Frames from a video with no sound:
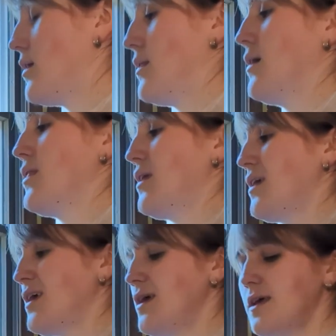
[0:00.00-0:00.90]

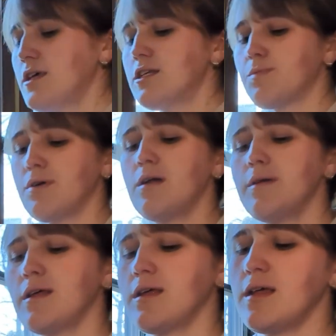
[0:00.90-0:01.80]
Nothing is
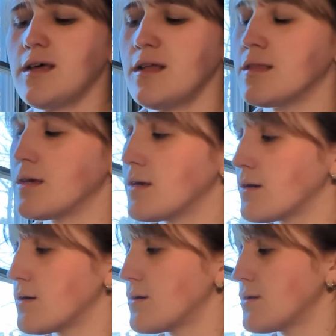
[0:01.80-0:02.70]
permanent in the
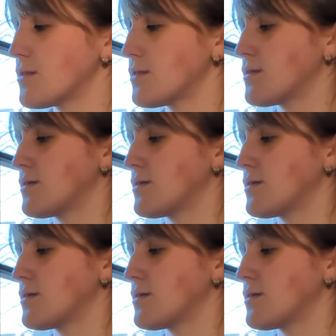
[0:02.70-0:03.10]
earth.